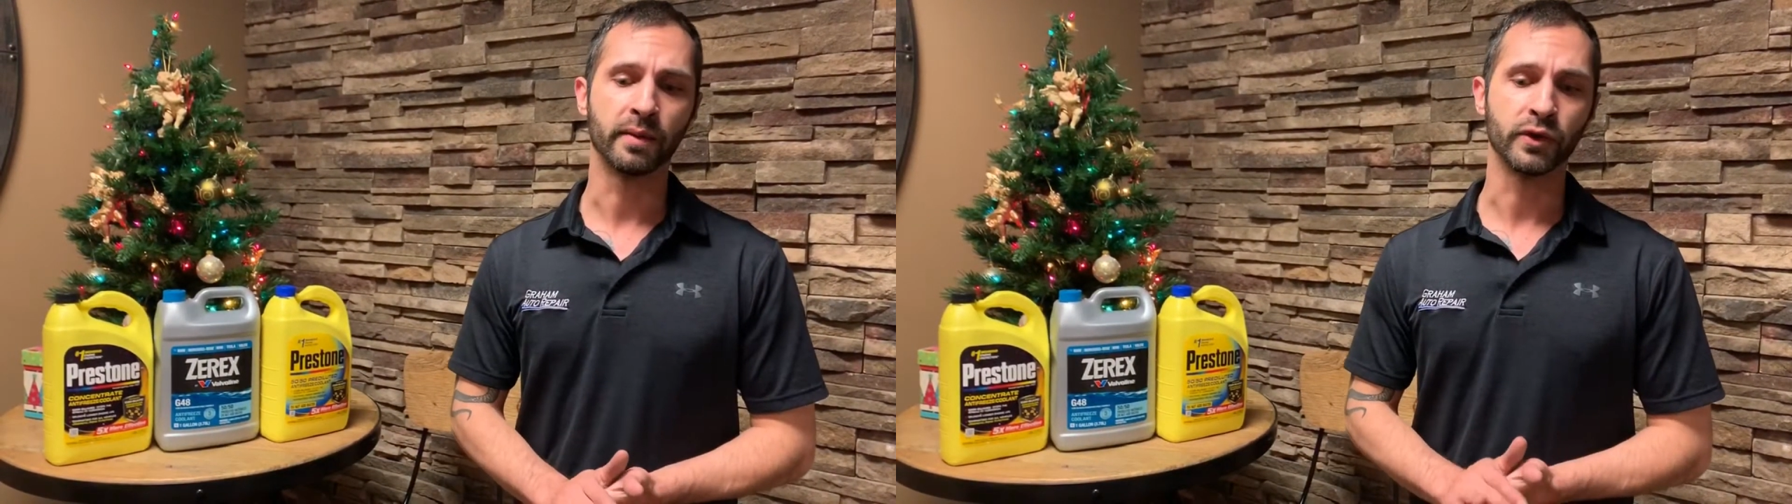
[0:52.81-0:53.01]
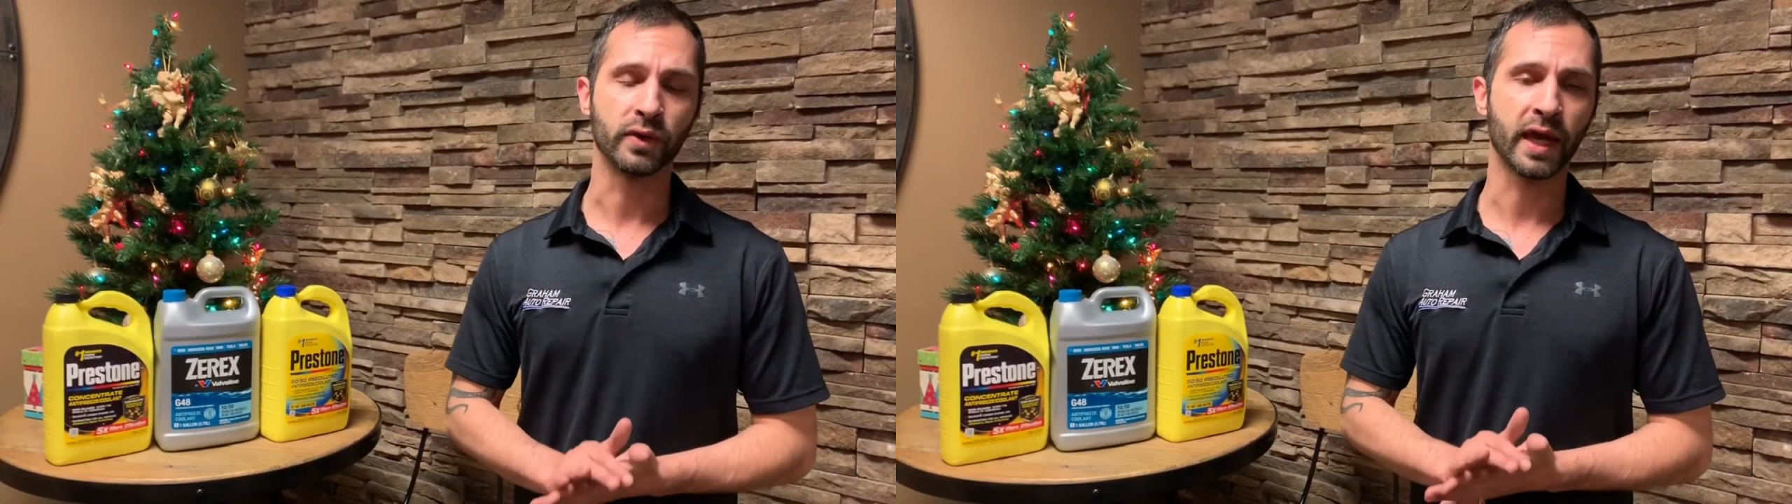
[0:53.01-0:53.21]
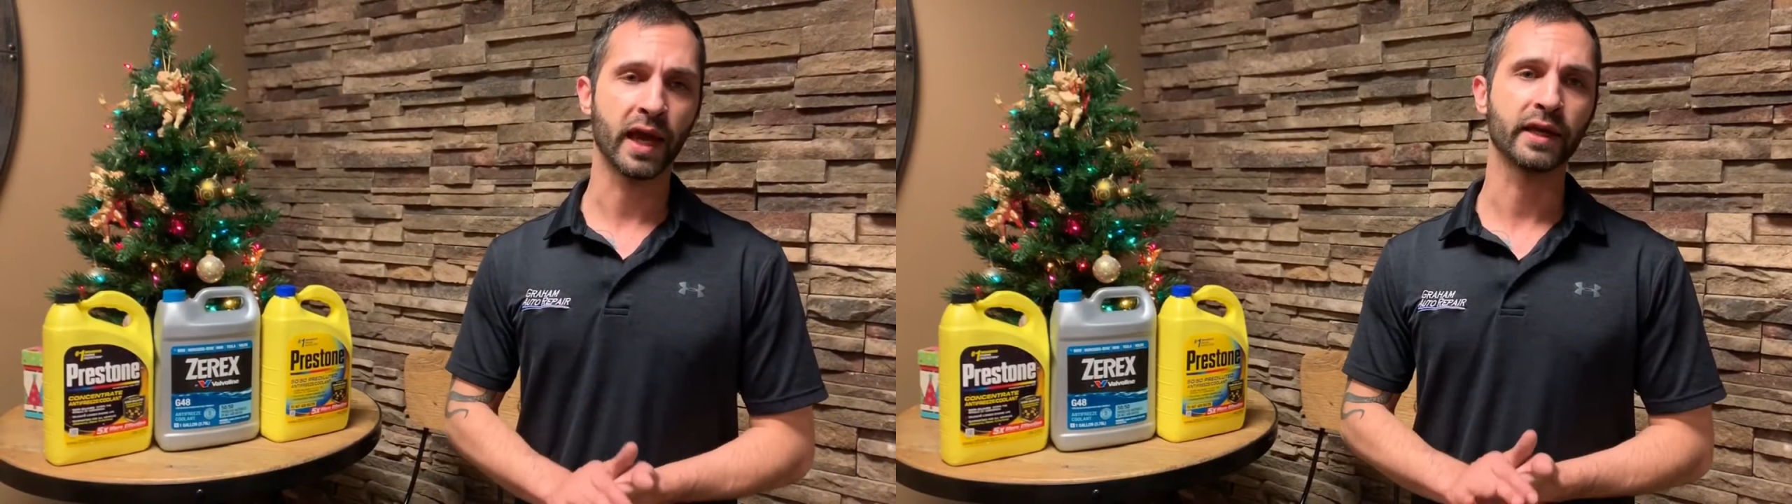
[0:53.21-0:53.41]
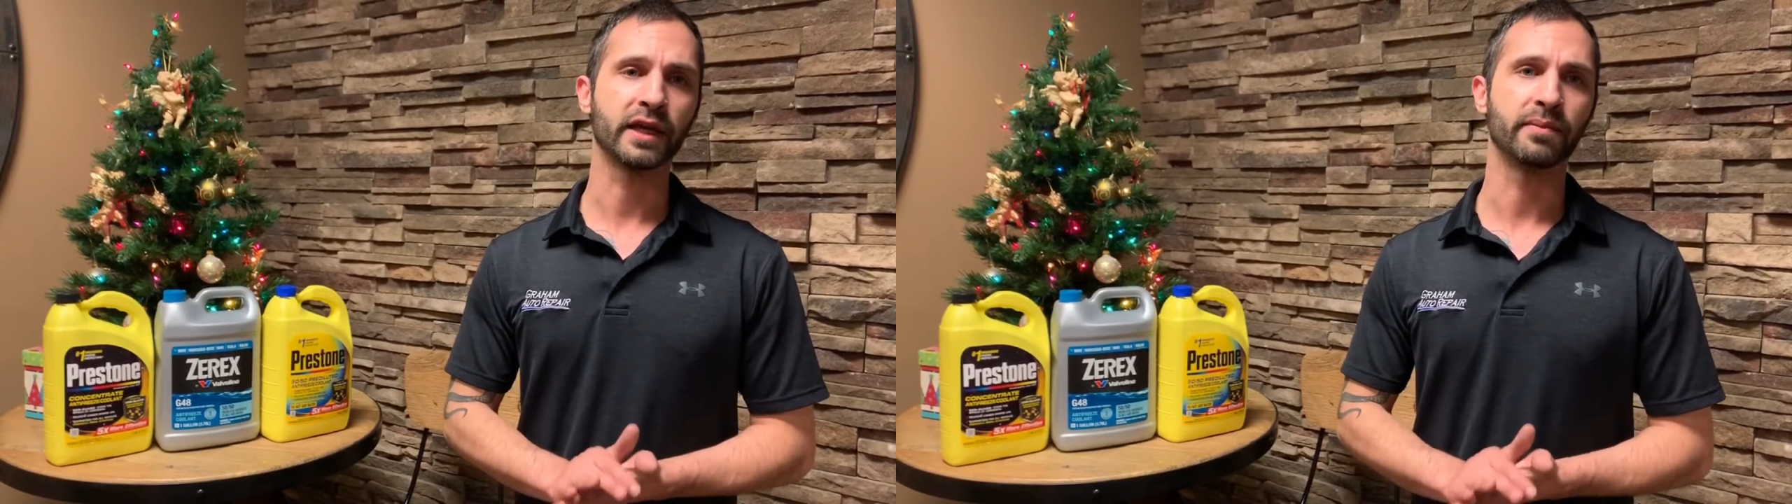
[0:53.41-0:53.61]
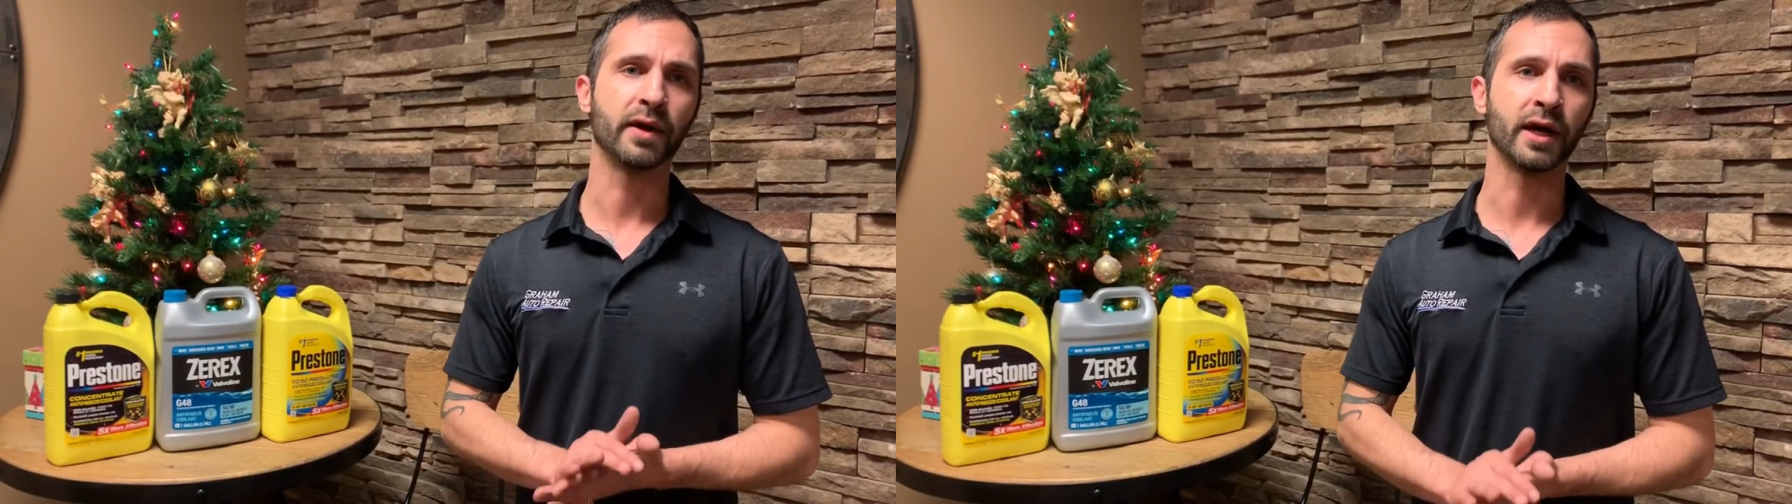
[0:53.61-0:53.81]
you can
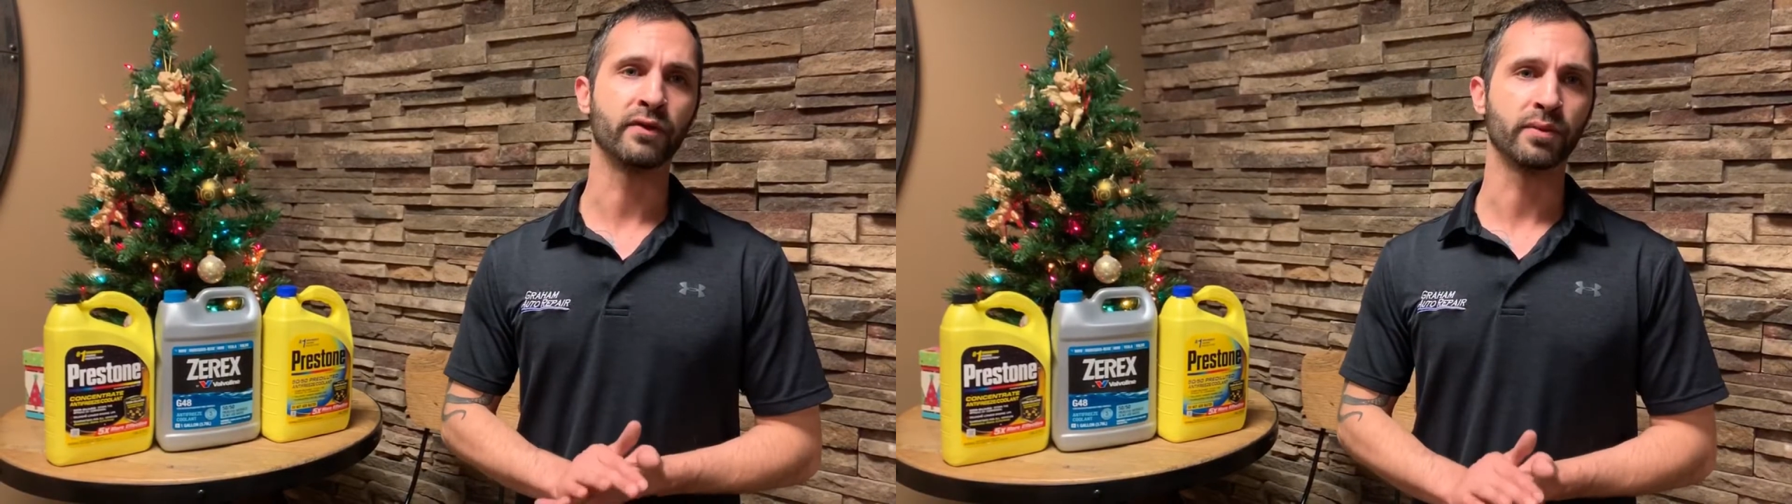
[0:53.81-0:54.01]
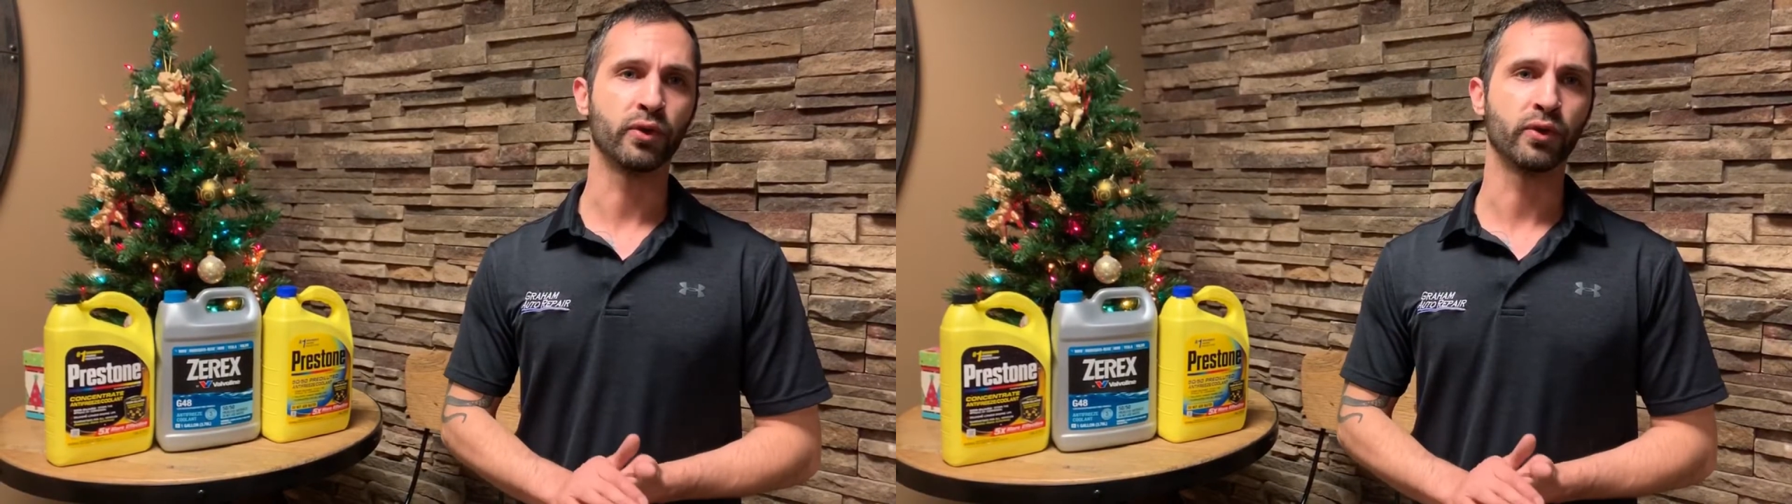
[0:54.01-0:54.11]
get by with